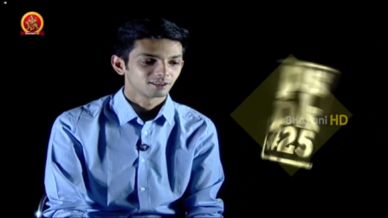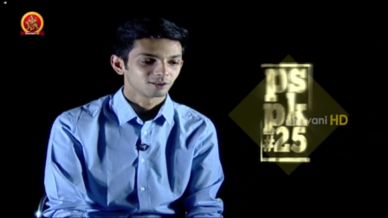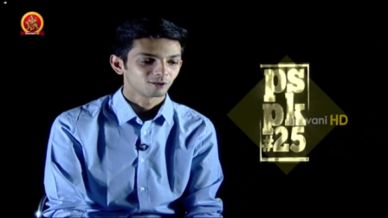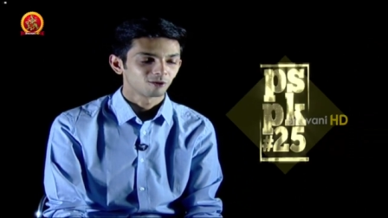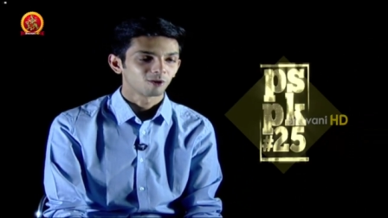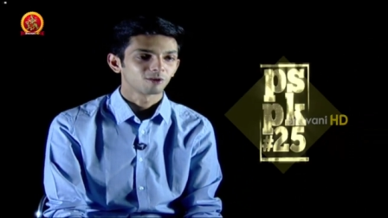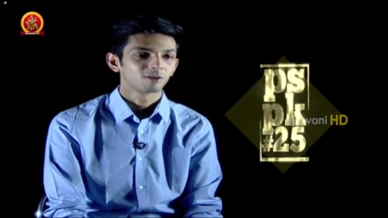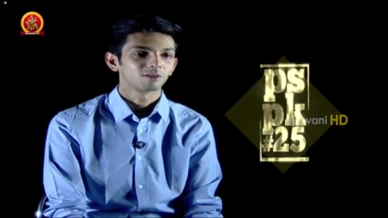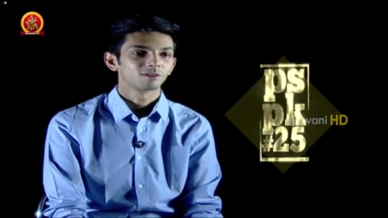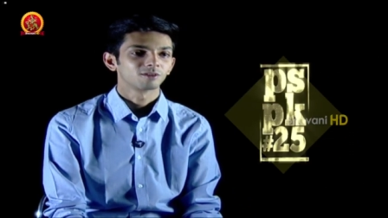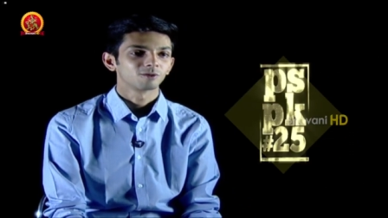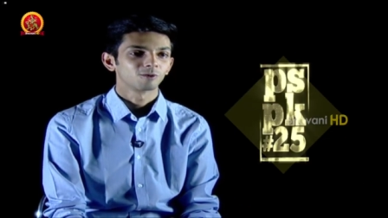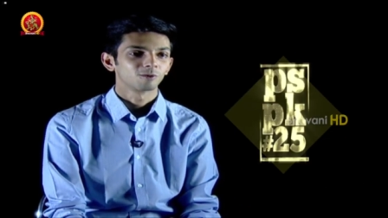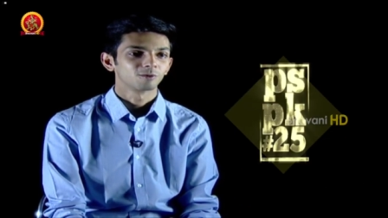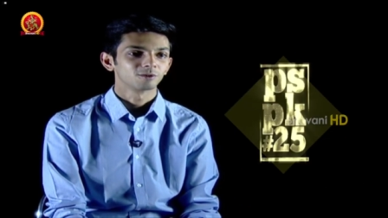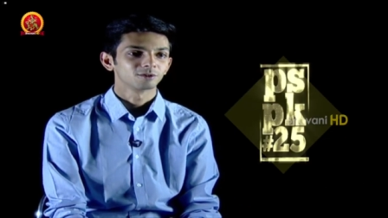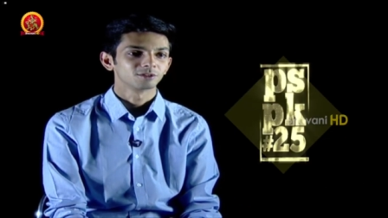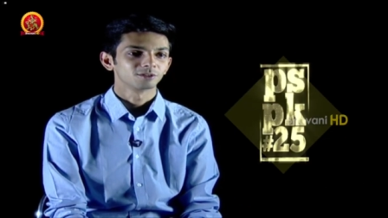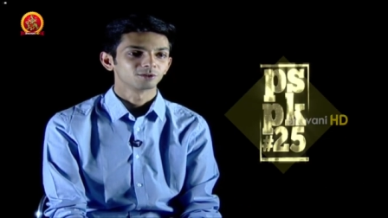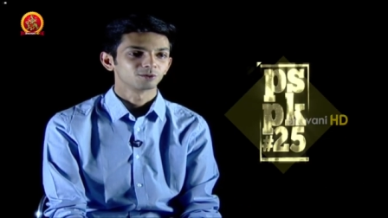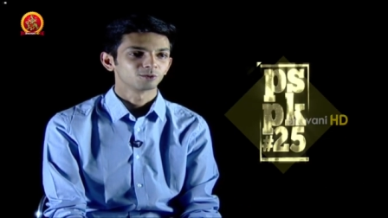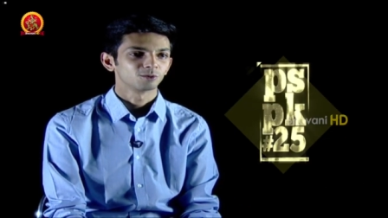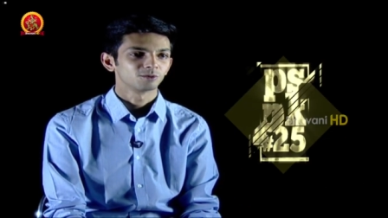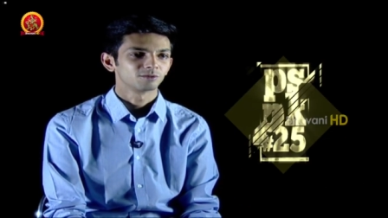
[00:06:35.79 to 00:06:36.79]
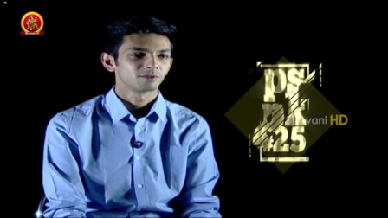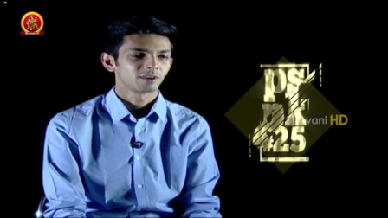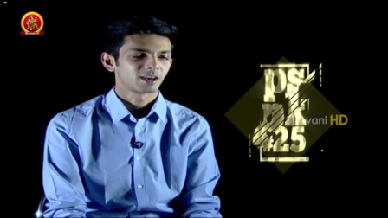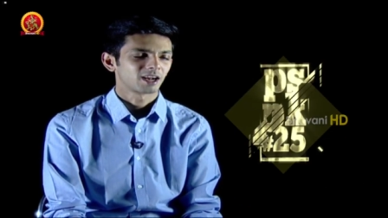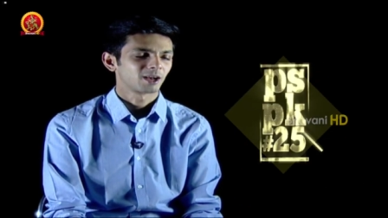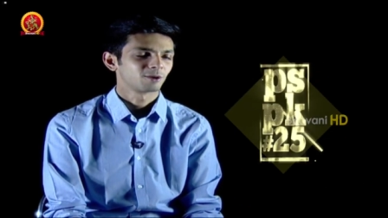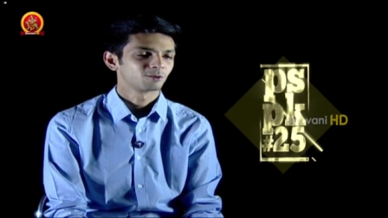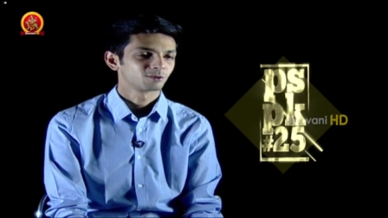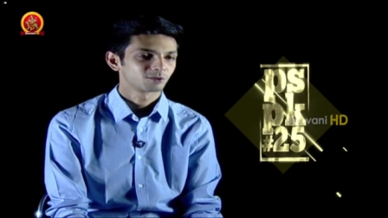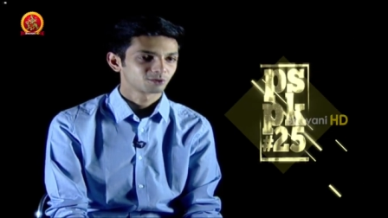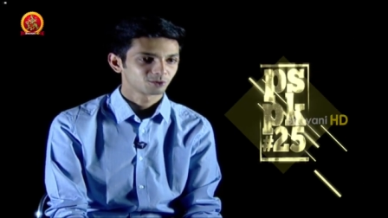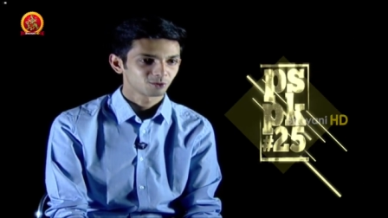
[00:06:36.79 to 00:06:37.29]
gone over the roof, and
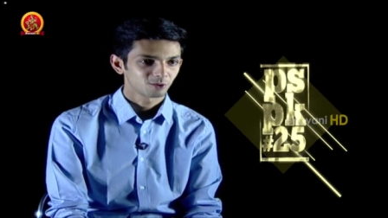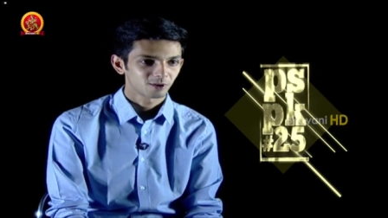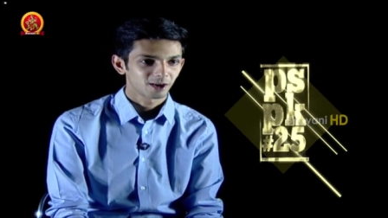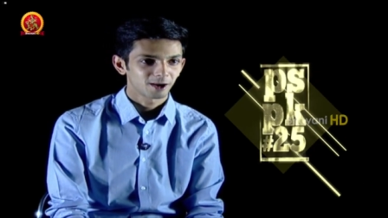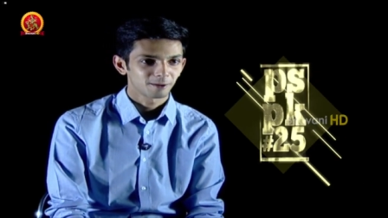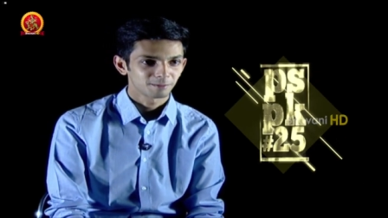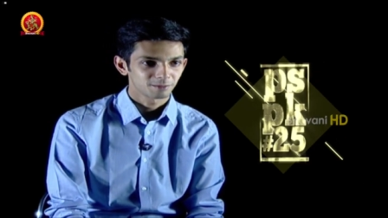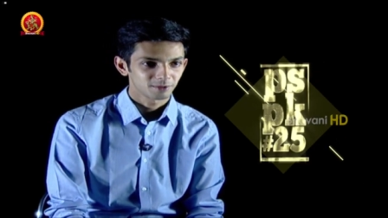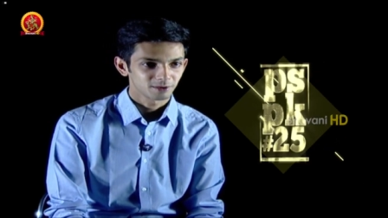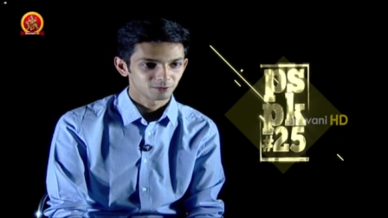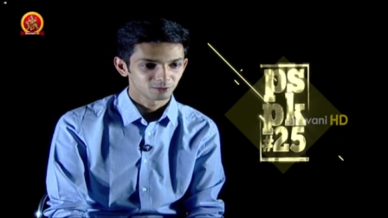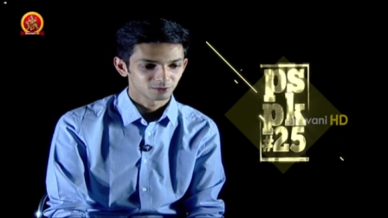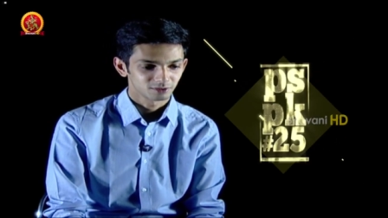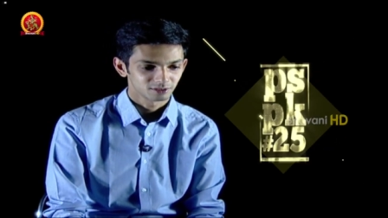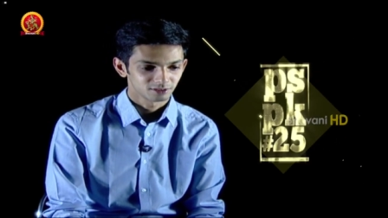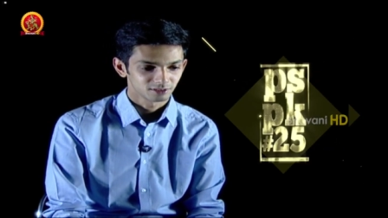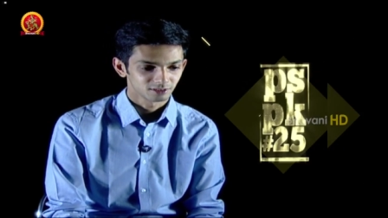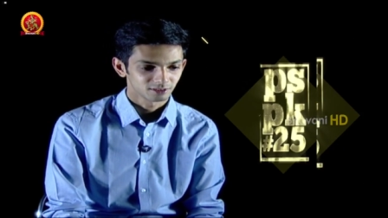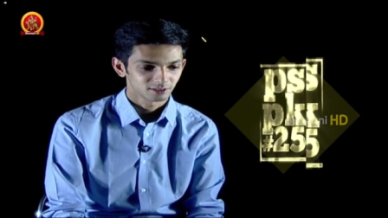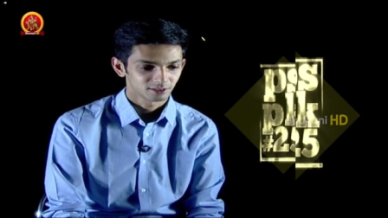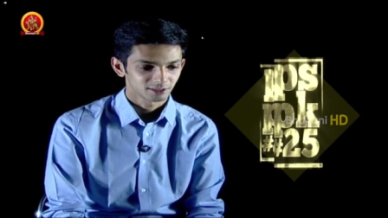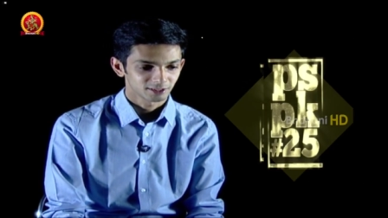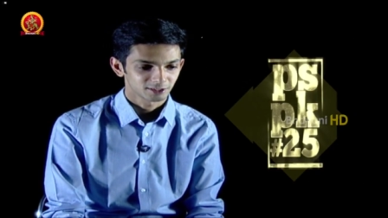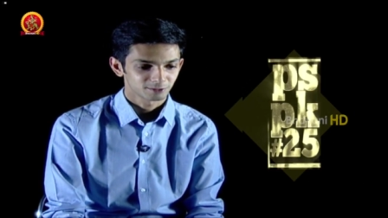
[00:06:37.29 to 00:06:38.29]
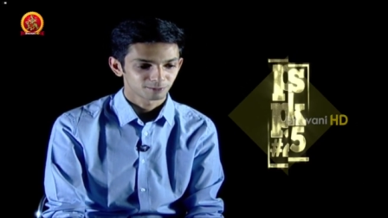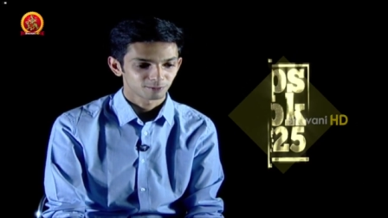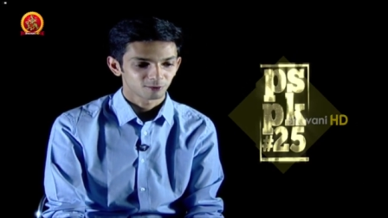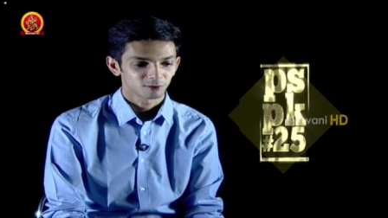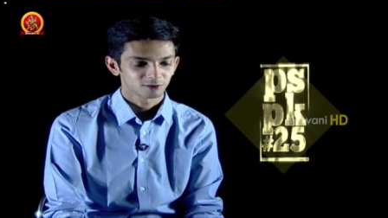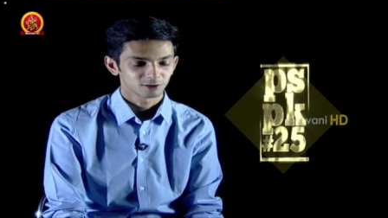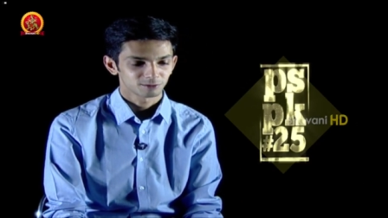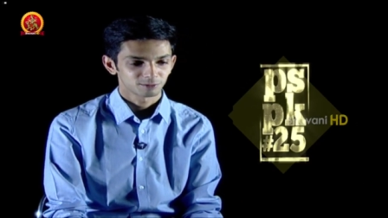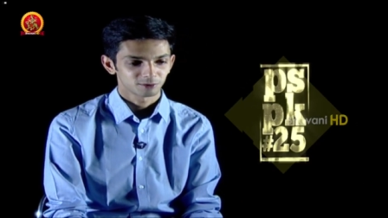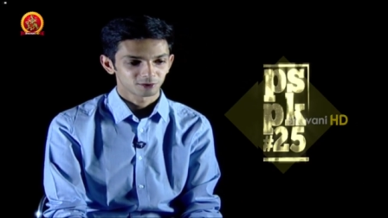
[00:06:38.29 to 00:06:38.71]
I was so happy with the response,